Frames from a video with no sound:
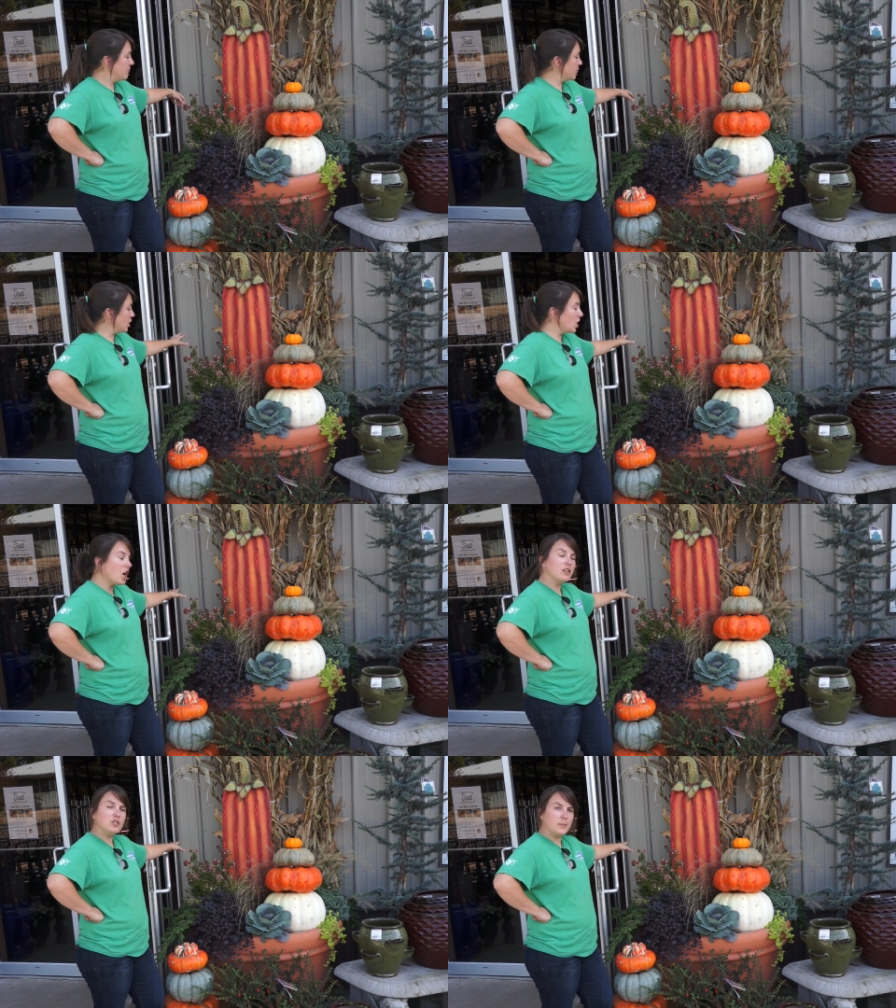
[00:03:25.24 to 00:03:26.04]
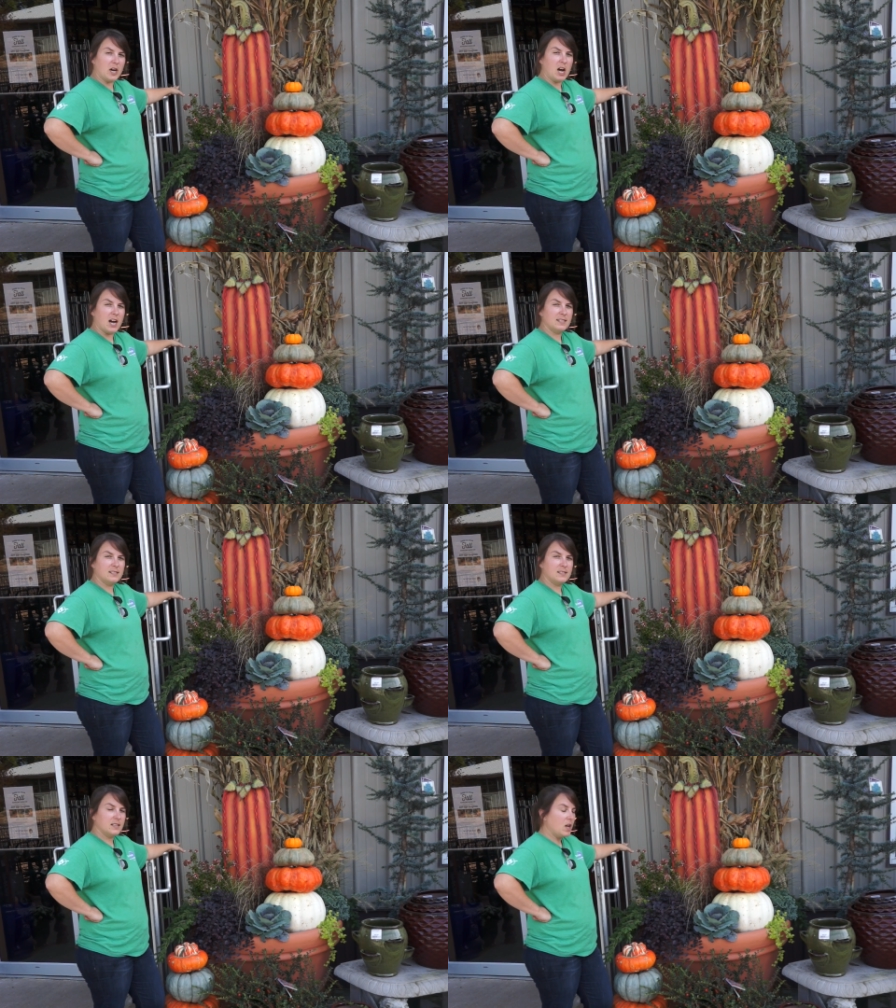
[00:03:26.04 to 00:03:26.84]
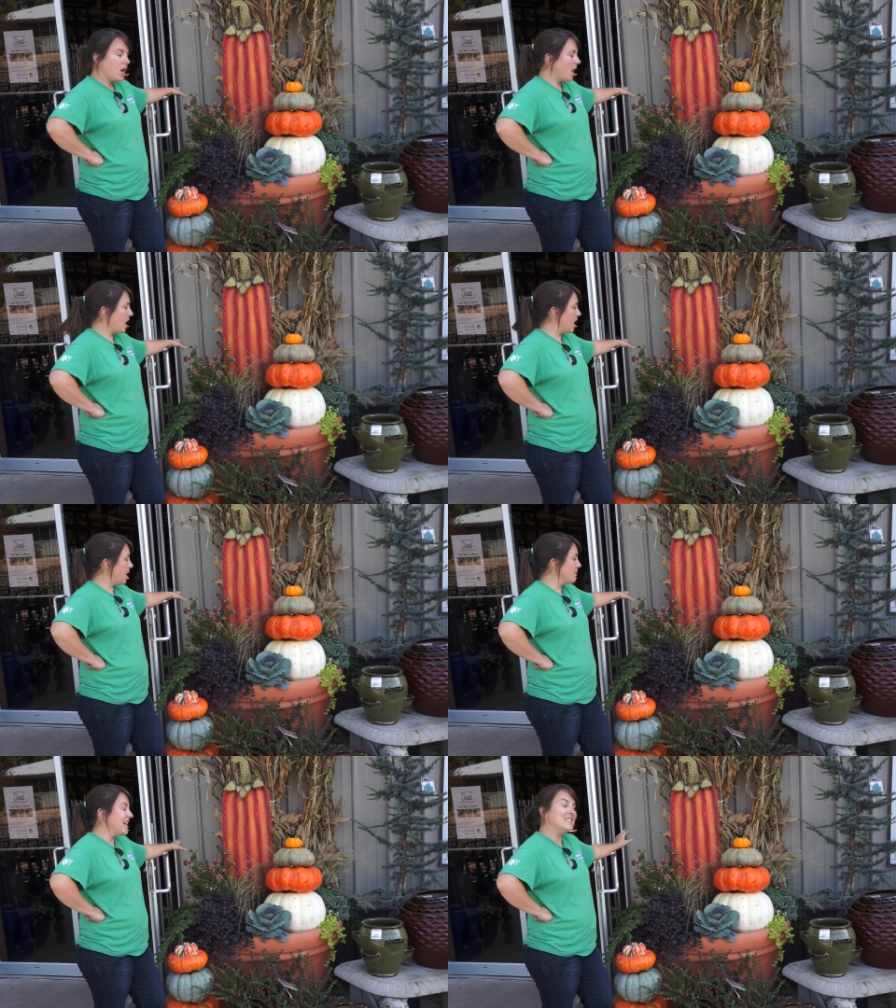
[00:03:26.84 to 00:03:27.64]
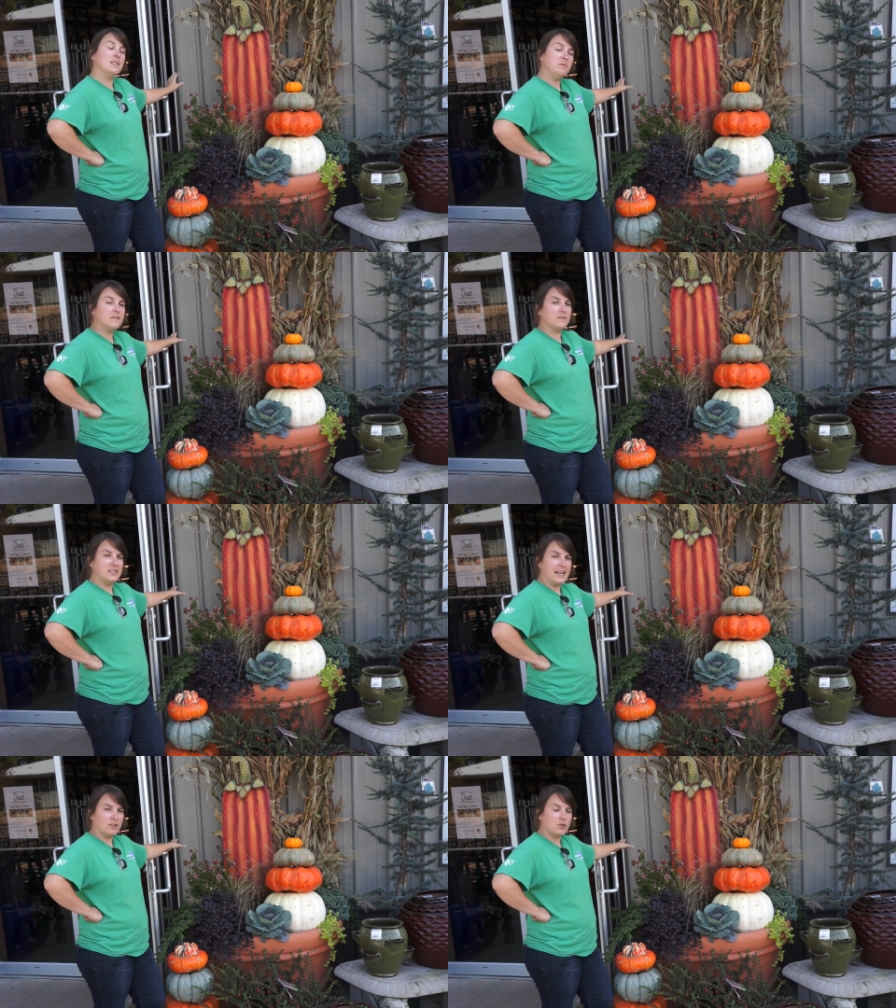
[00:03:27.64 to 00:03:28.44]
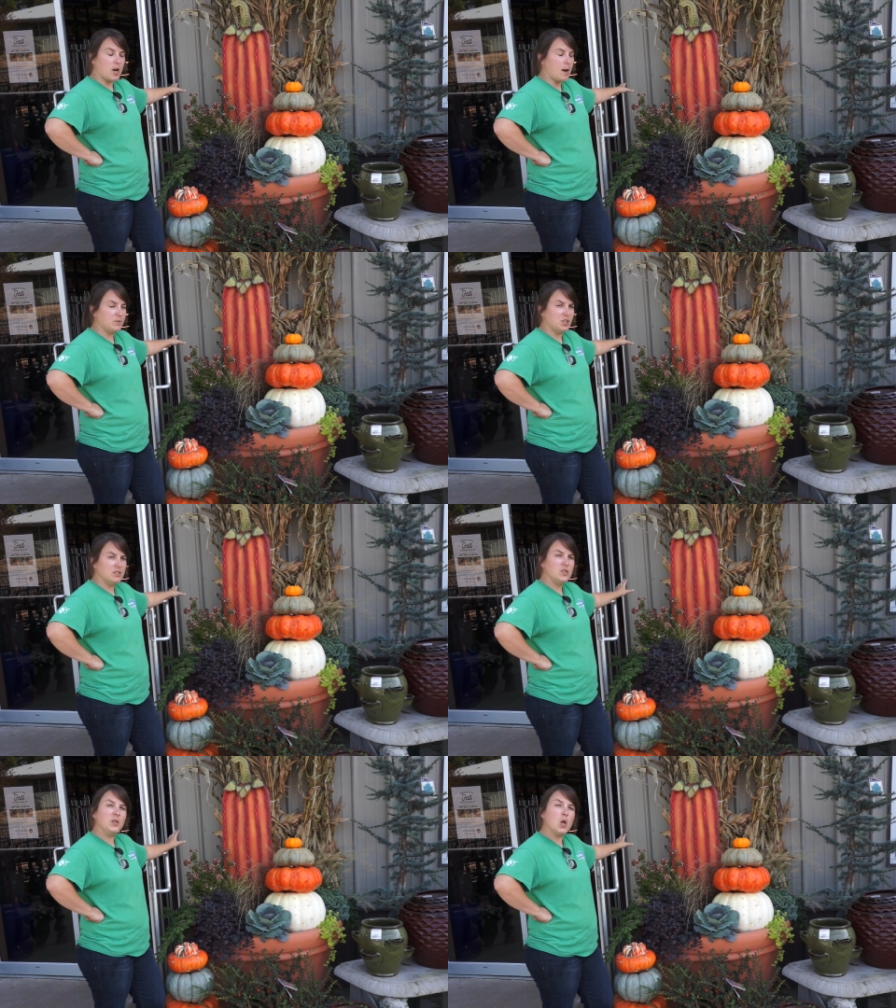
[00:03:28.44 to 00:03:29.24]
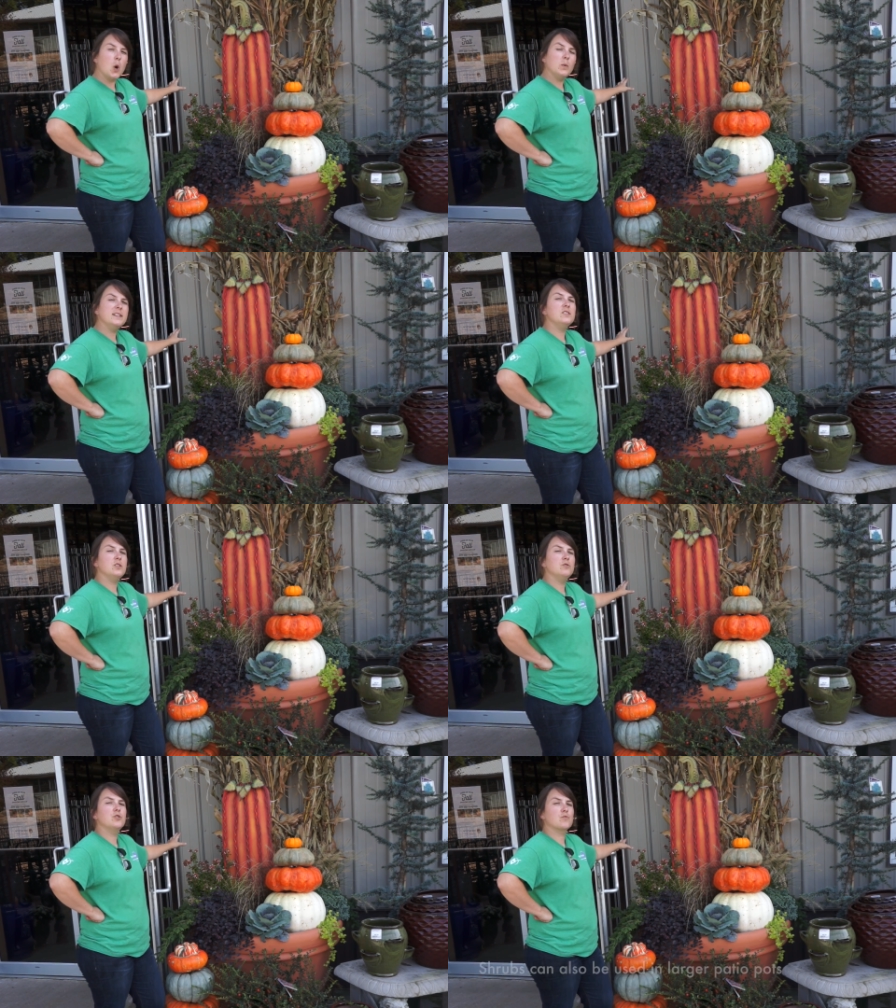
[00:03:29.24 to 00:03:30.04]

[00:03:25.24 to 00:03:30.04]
For large pots and some different texture options, you can always use